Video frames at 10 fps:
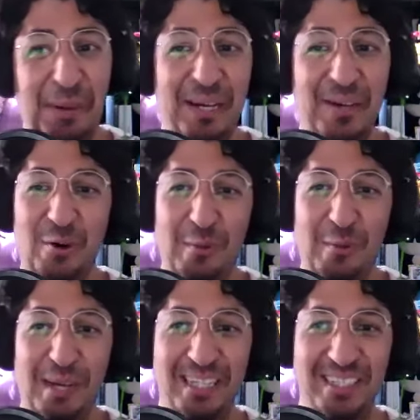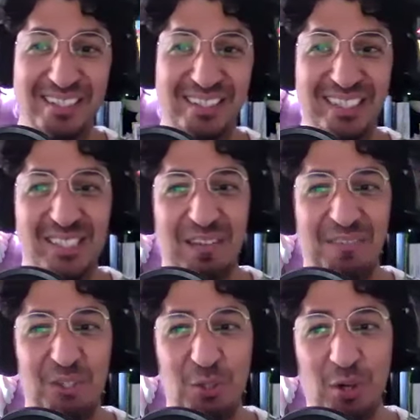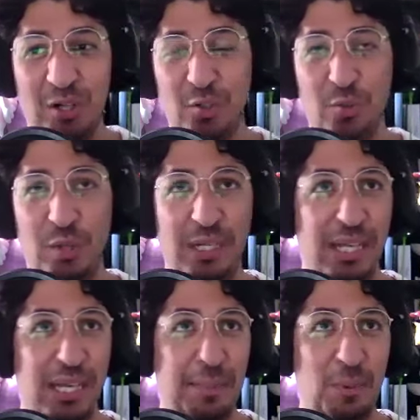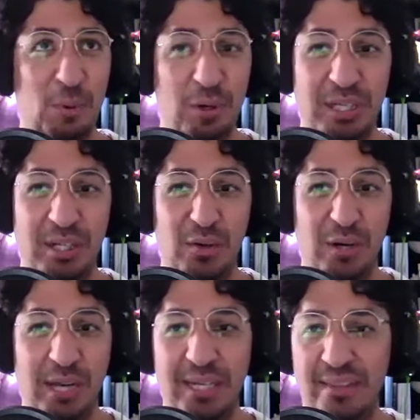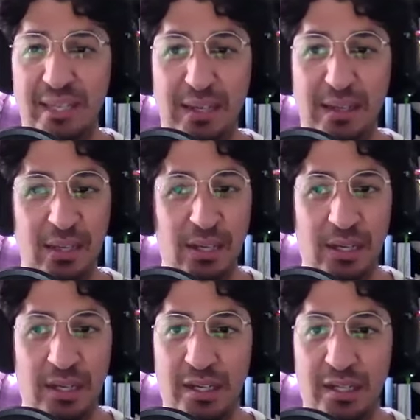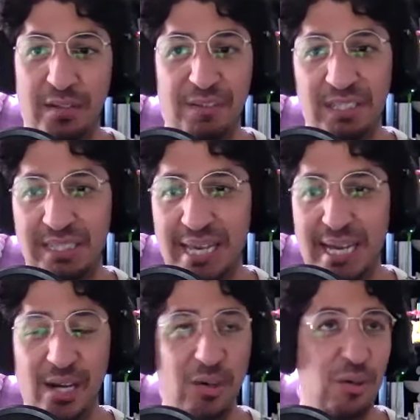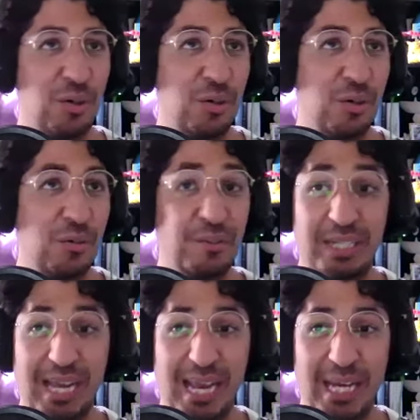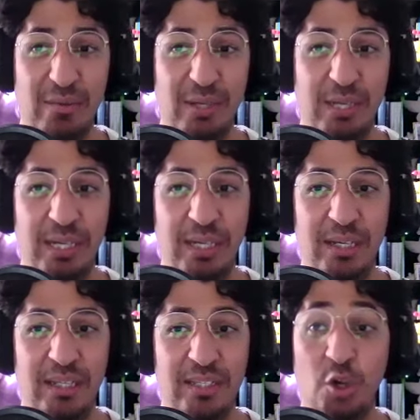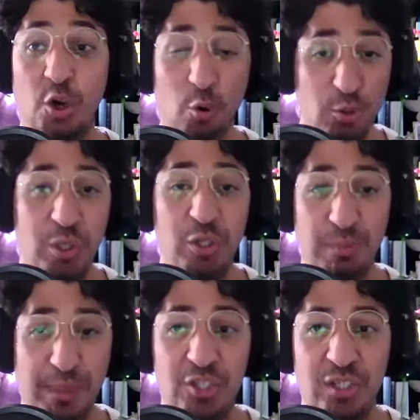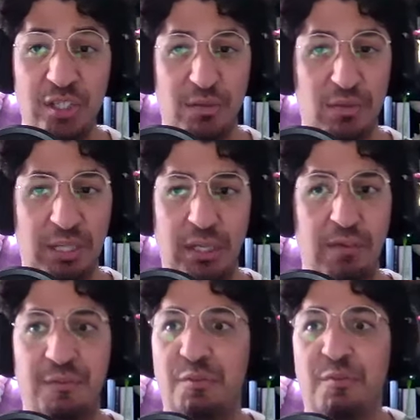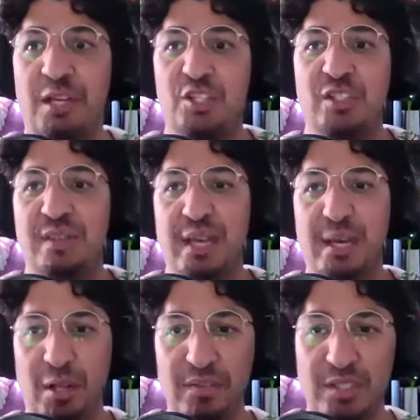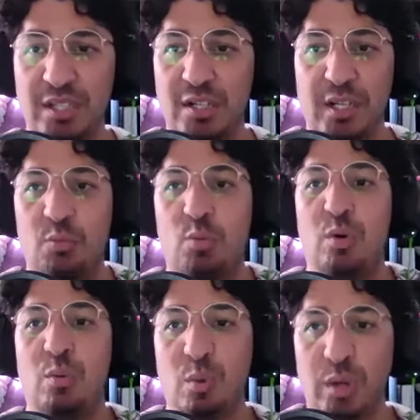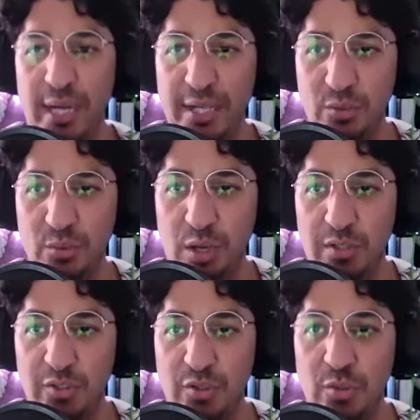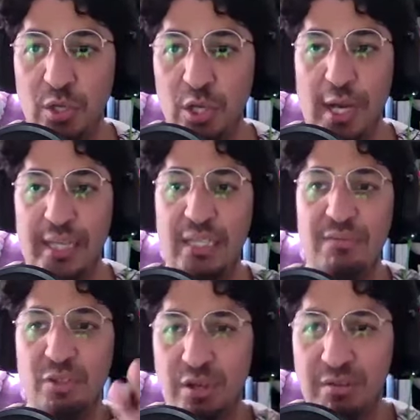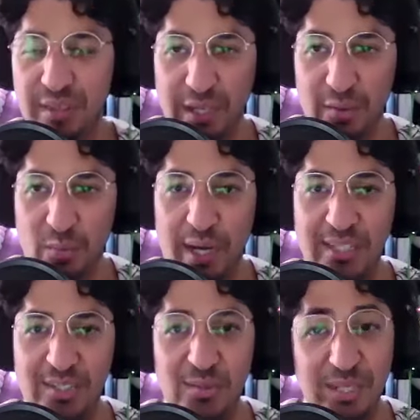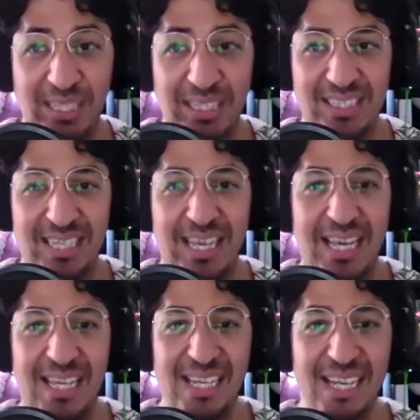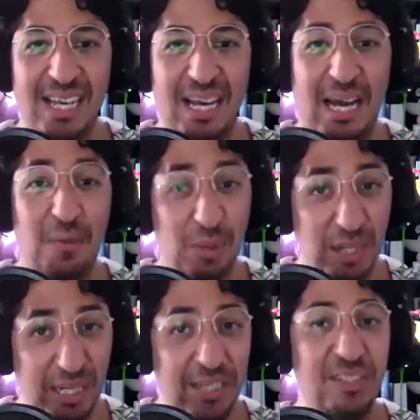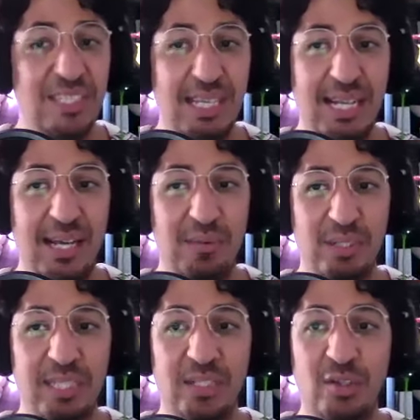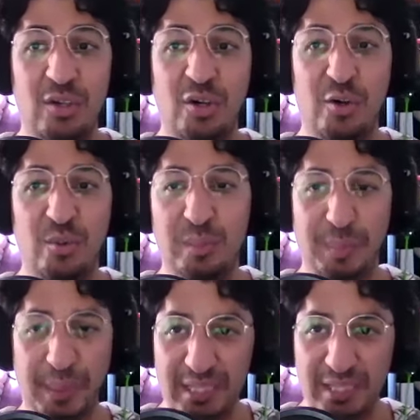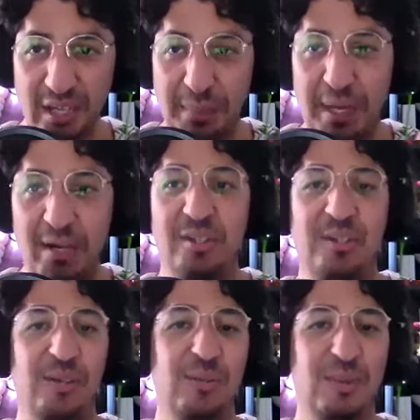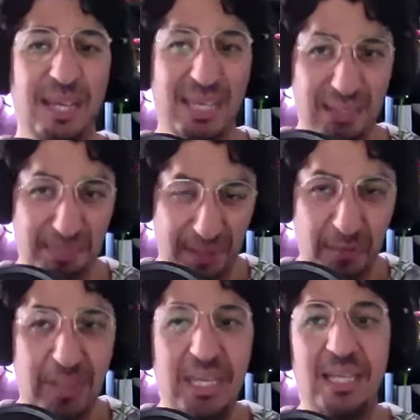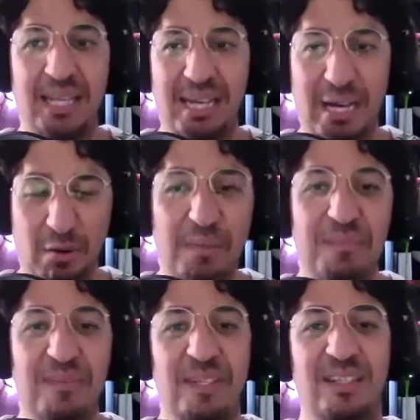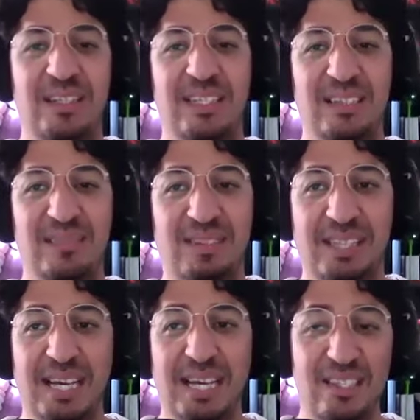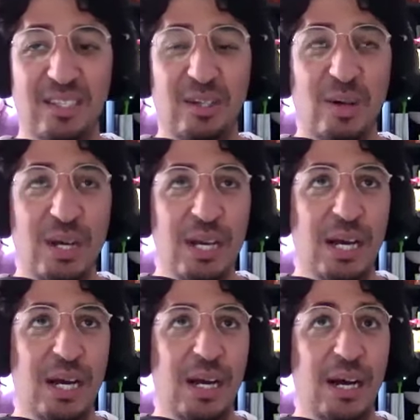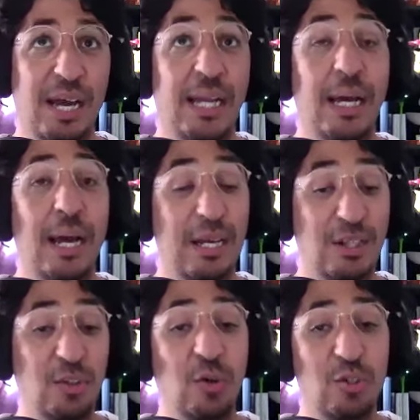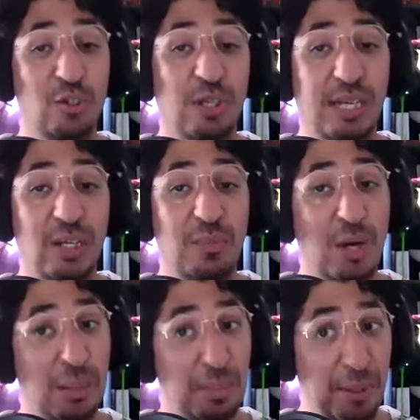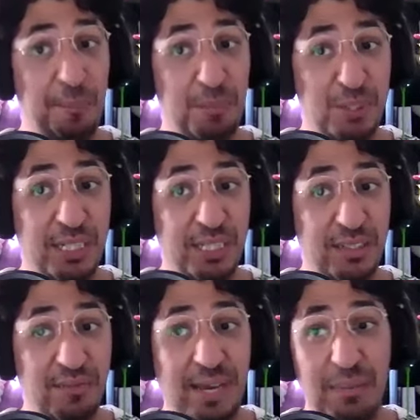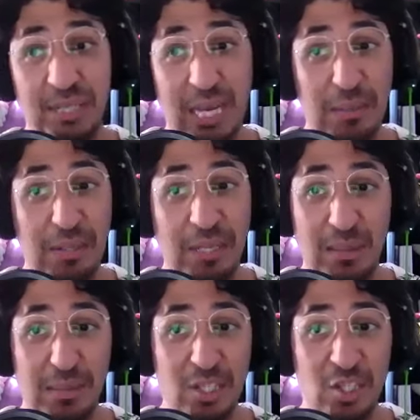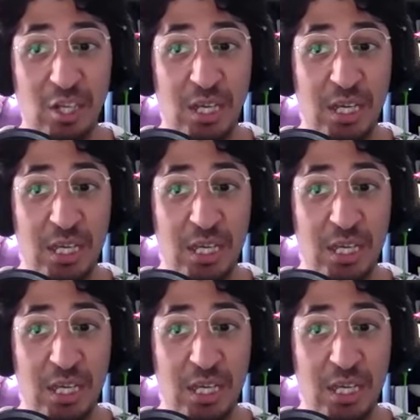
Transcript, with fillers: but oh my goodness, if you are doing like poorly or anything, uh, you're feeling down or you're feeling angry, eh, it's always what you were mentioning. It's a, re- a reflection of them. All of a sudden, they're like, whoa, what did I do wrong to you? i given you everything. Why are you doing this? And I really like how you say that, where it's like, no, no, no, but it's not about you, right? It's about me, like how I'm feeling and stuff like that. So, uh, and I do also like how you brought up about protecting the family name and the image.